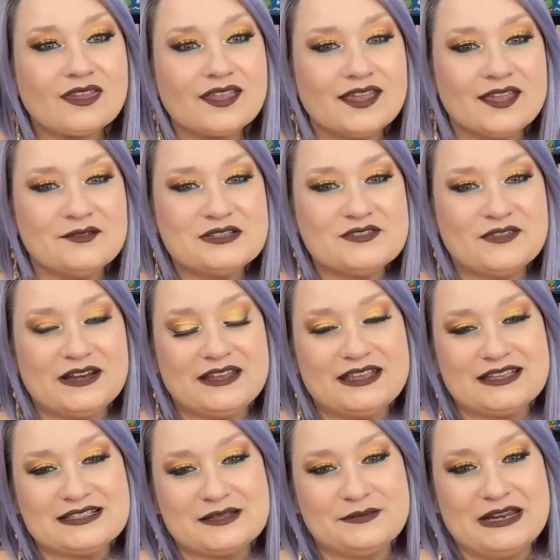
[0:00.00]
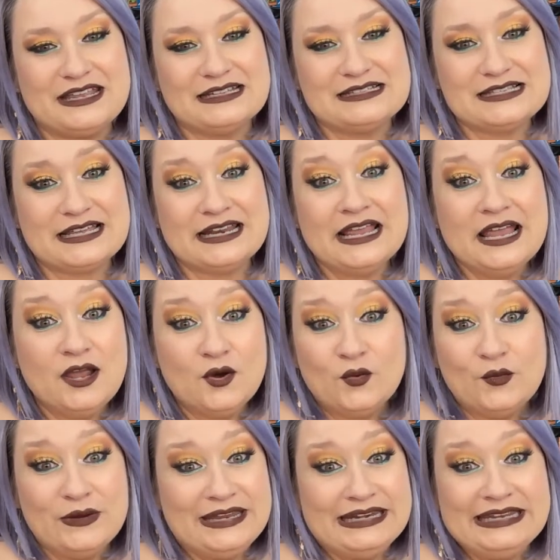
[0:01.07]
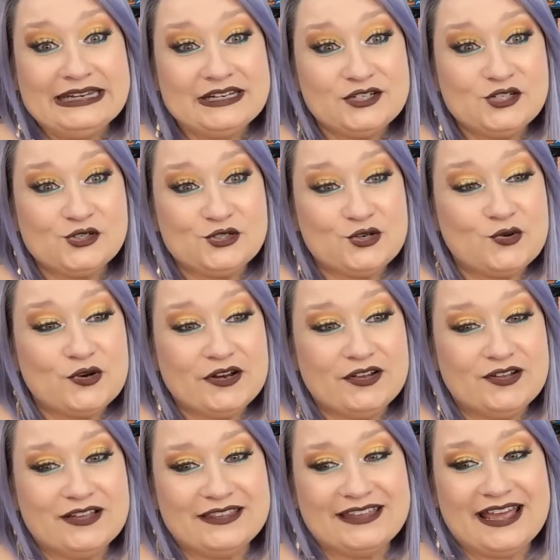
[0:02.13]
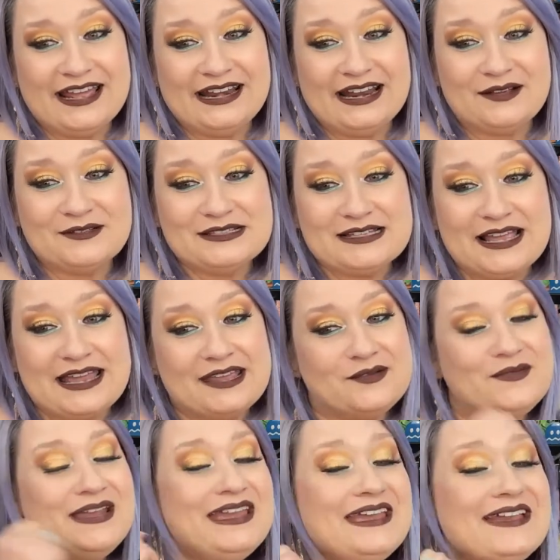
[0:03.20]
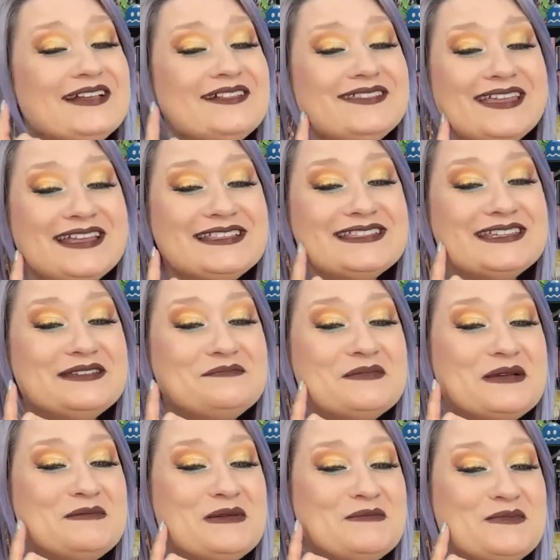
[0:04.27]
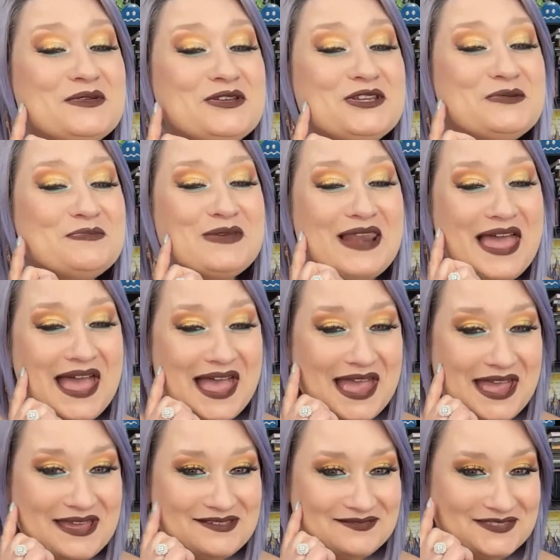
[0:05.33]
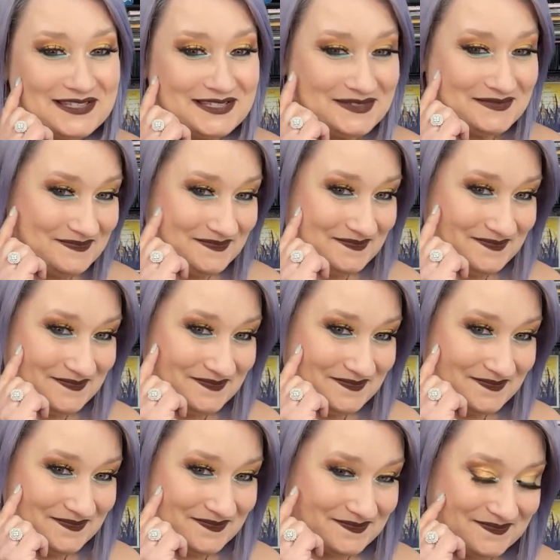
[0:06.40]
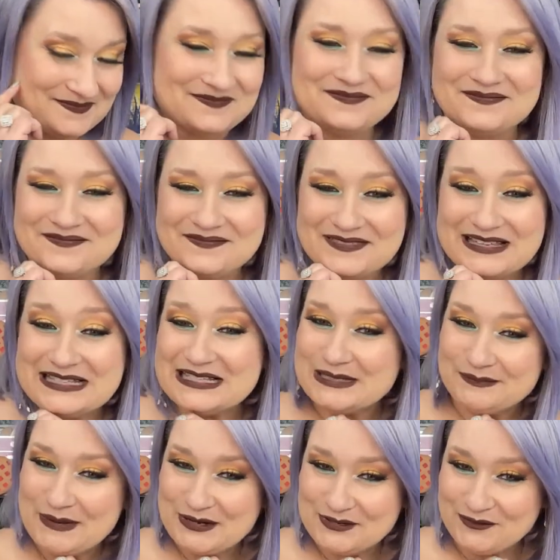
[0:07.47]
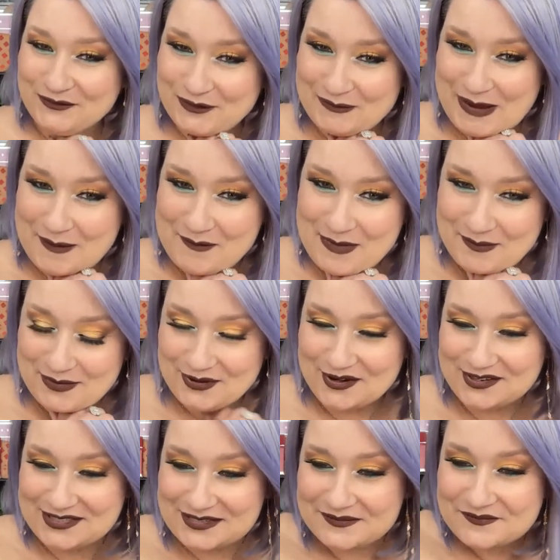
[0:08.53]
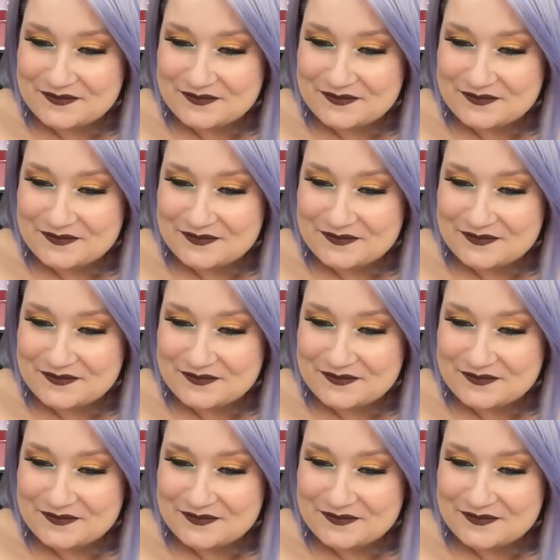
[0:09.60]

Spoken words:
It was funny because somebody had said, we need a tutorial on that. And I was like, well, that's in my membership lives. Special for my members.